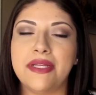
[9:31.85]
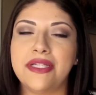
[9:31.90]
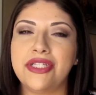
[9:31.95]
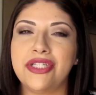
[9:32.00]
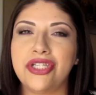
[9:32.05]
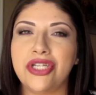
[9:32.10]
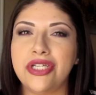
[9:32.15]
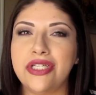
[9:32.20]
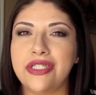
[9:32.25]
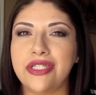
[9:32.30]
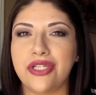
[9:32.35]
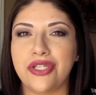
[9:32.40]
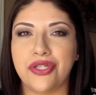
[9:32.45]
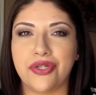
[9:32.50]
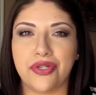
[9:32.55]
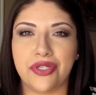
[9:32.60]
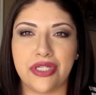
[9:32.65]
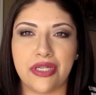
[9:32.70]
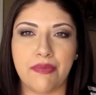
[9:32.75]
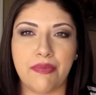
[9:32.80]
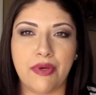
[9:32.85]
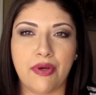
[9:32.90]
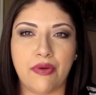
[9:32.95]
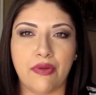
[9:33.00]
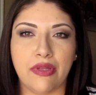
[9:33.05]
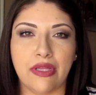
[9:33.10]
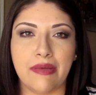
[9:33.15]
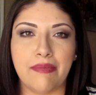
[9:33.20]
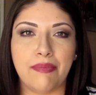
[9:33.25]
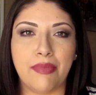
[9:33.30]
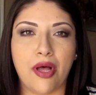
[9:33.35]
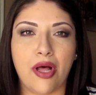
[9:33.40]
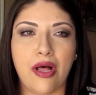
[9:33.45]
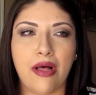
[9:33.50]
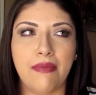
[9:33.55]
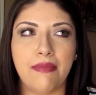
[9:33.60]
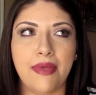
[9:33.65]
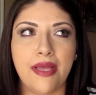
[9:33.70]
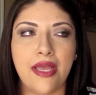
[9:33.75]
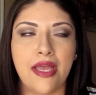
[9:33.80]
It's just your typical lip
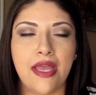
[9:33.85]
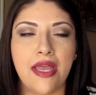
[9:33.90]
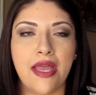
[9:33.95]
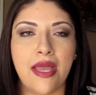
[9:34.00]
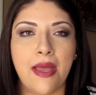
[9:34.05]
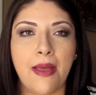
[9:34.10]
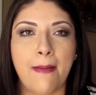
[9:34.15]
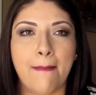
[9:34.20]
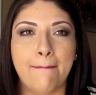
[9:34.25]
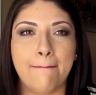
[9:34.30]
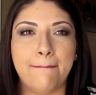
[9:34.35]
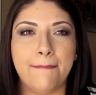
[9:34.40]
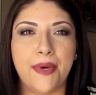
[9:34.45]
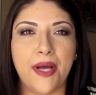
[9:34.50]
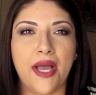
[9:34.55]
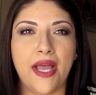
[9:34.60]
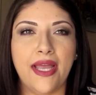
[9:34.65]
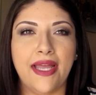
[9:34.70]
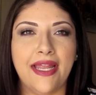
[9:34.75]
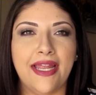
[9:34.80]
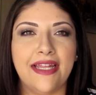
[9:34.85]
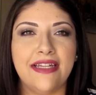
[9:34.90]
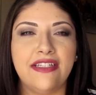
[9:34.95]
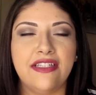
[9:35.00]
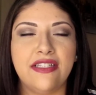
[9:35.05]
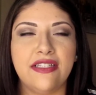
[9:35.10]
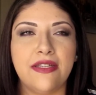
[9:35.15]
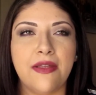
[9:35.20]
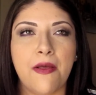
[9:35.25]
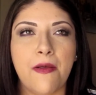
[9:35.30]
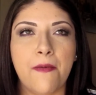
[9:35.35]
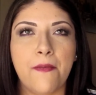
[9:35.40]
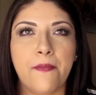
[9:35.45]
balm, but it's